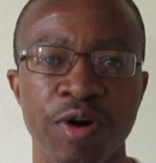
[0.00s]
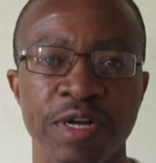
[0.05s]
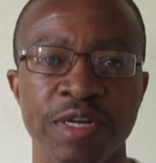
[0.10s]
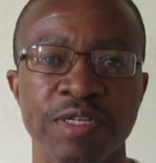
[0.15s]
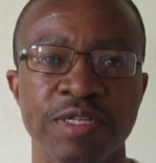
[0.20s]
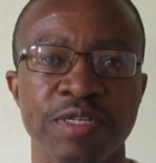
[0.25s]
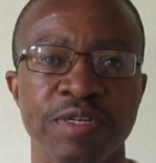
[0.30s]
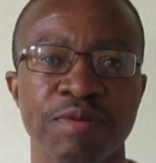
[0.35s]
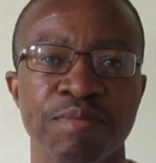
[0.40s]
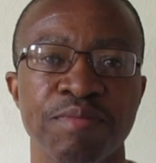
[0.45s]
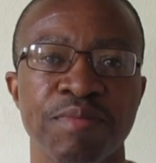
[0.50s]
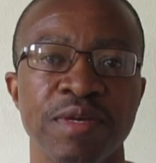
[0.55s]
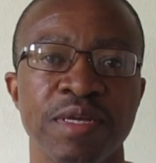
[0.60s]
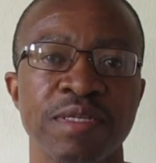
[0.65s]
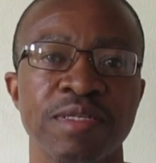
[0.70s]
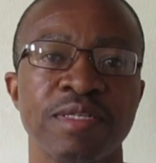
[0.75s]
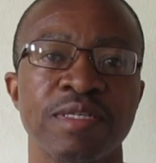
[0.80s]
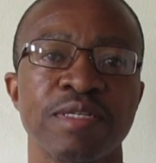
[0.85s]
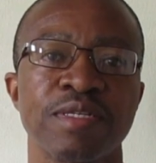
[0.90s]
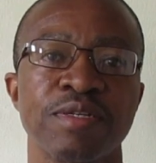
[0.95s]
risk
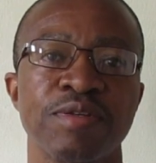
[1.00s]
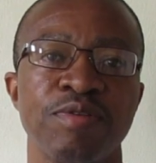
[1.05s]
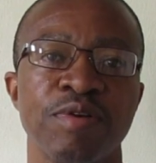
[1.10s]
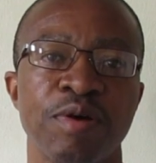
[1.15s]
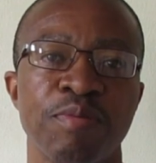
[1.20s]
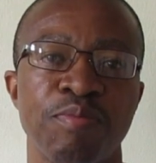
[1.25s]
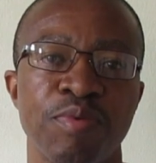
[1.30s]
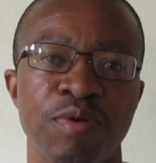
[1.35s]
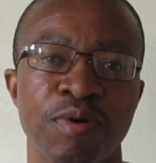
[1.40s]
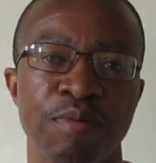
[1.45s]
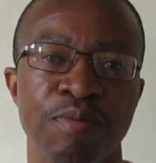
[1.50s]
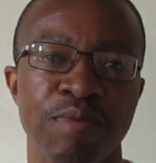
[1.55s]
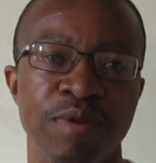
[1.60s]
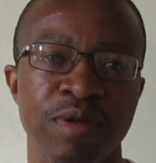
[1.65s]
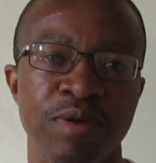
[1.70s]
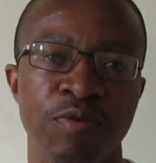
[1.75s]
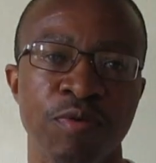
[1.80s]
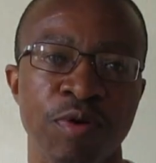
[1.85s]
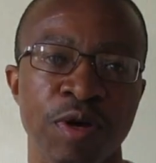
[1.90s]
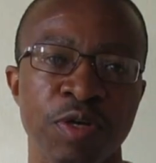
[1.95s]
means you are
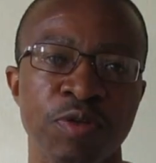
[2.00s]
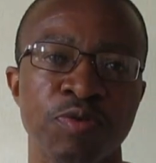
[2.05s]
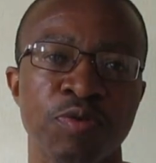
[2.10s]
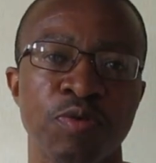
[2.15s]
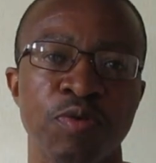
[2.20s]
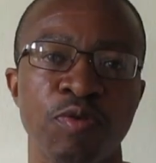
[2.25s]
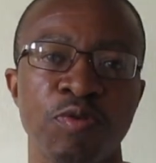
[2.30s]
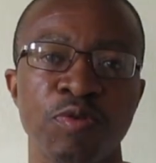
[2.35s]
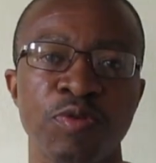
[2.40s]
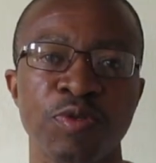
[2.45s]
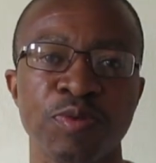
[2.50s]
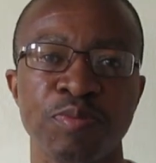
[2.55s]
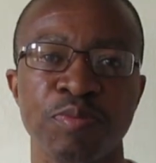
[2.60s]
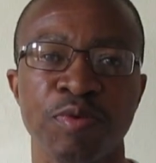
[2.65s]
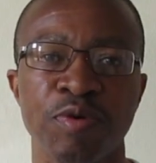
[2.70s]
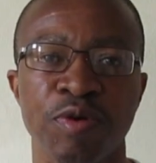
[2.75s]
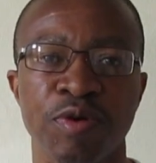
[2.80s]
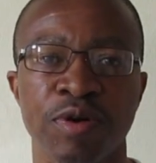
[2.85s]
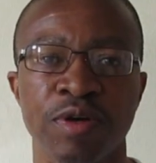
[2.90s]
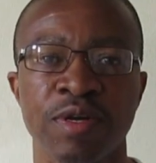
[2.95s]
probably going to lose
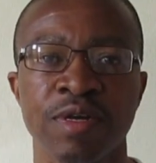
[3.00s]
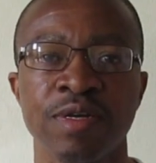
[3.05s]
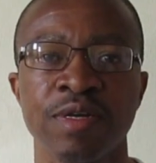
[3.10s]
more.